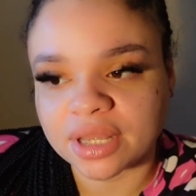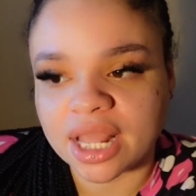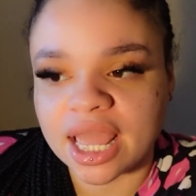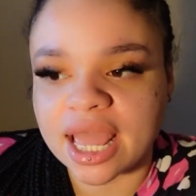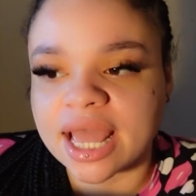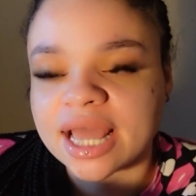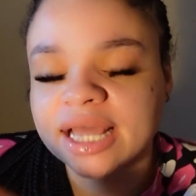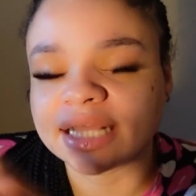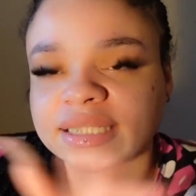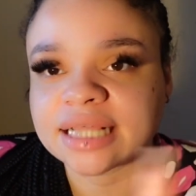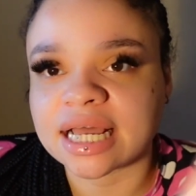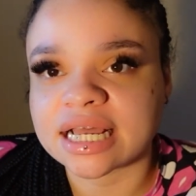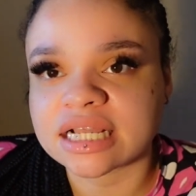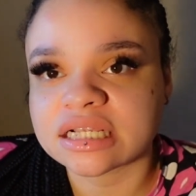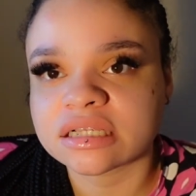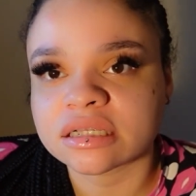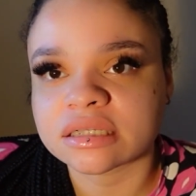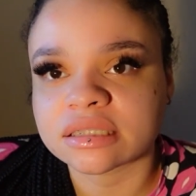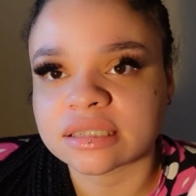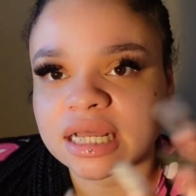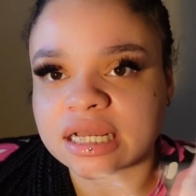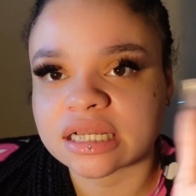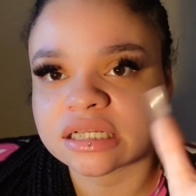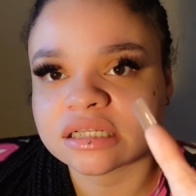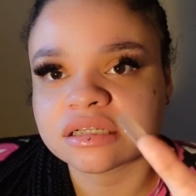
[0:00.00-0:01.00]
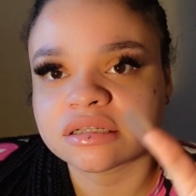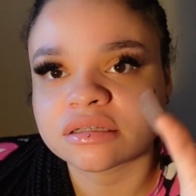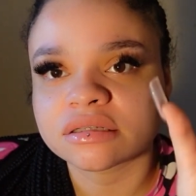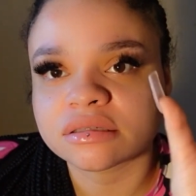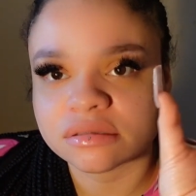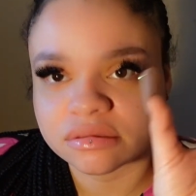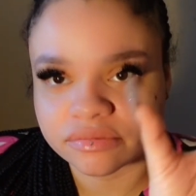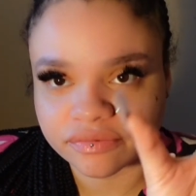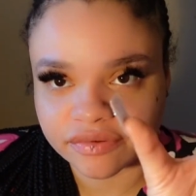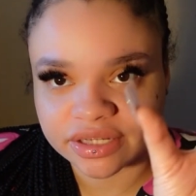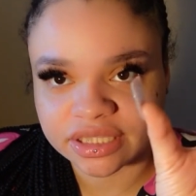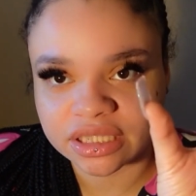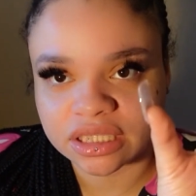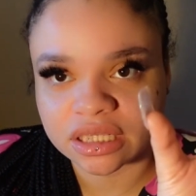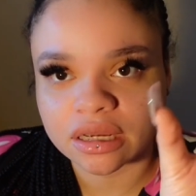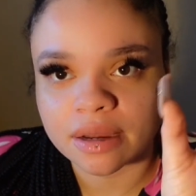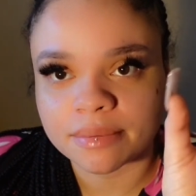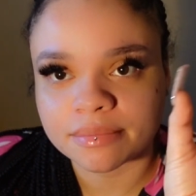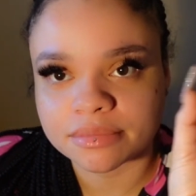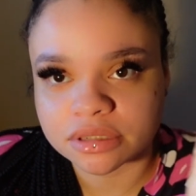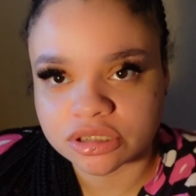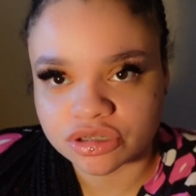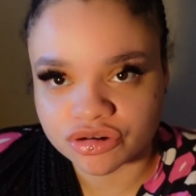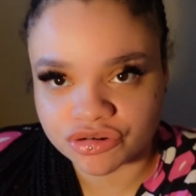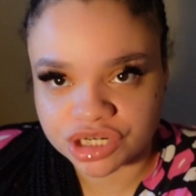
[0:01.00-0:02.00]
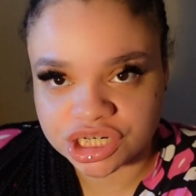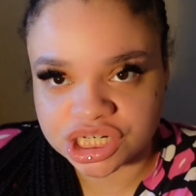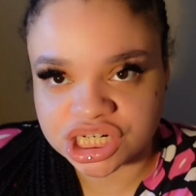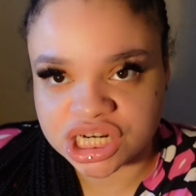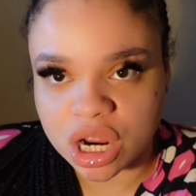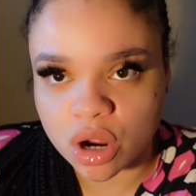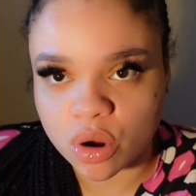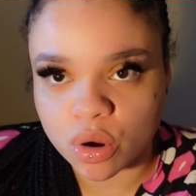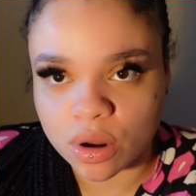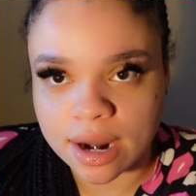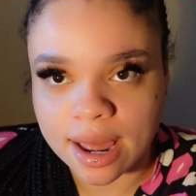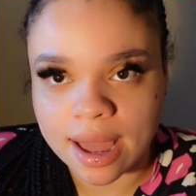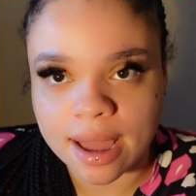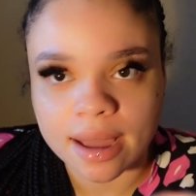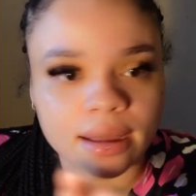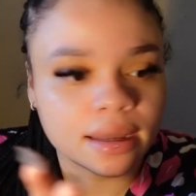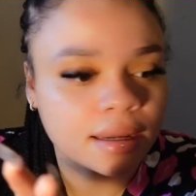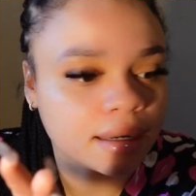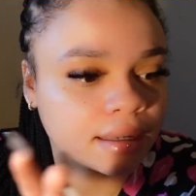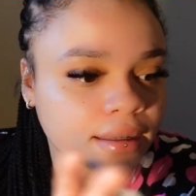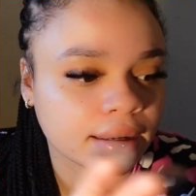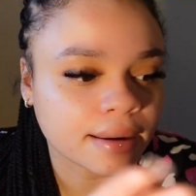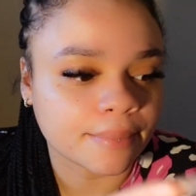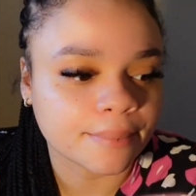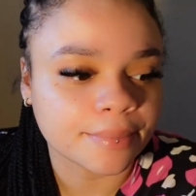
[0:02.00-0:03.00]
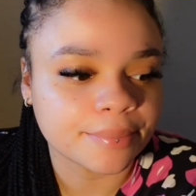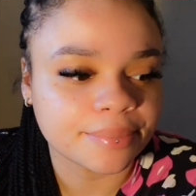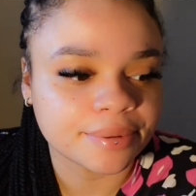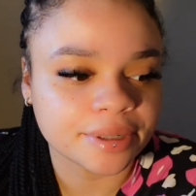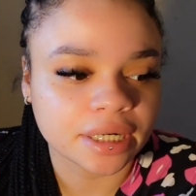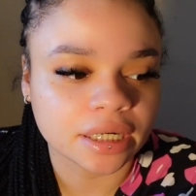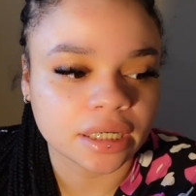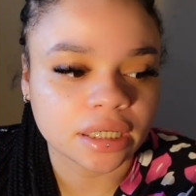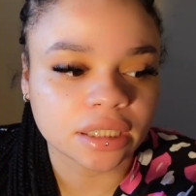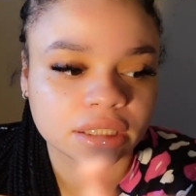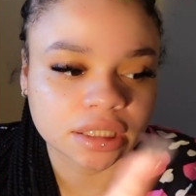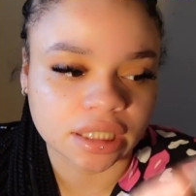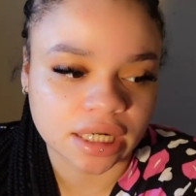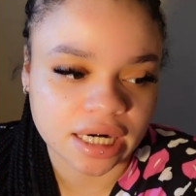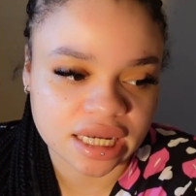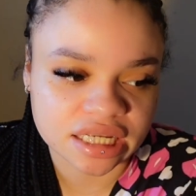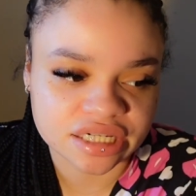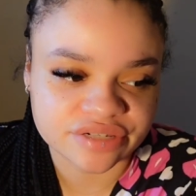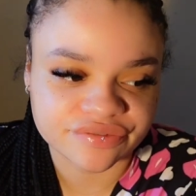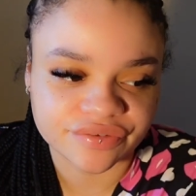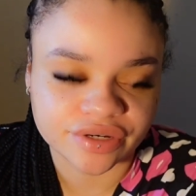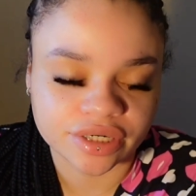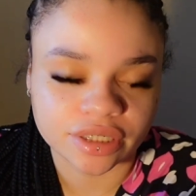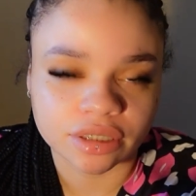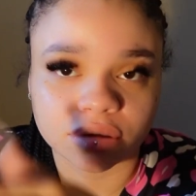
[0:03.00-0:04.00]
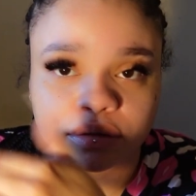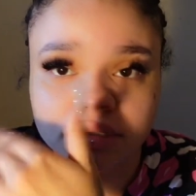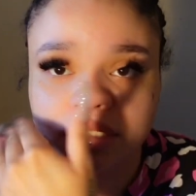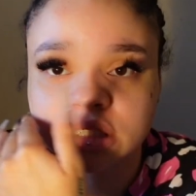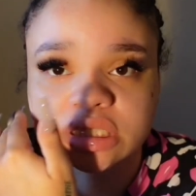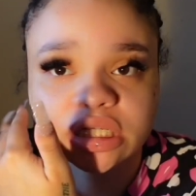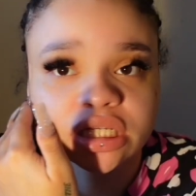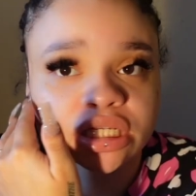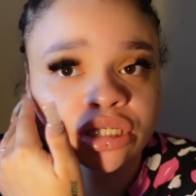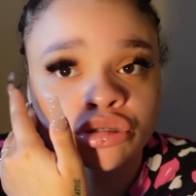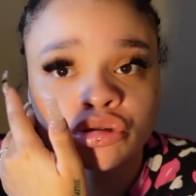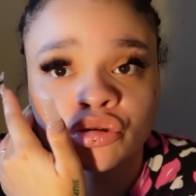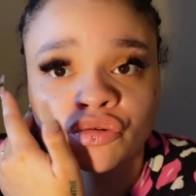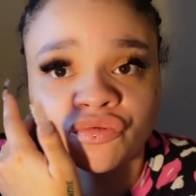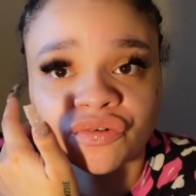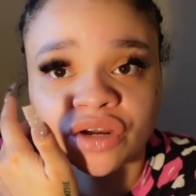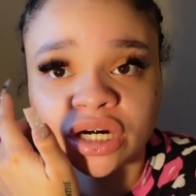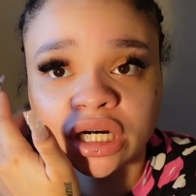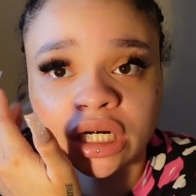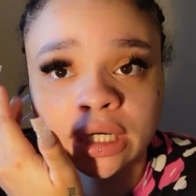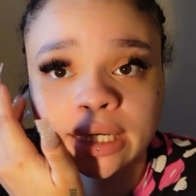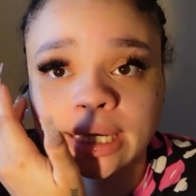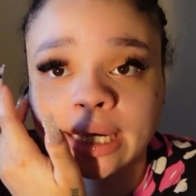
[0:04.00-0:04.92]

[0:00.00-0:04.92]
And that's right there. I'm going to screenshot all that and then I'm going to put it in the next video, because this is too funny.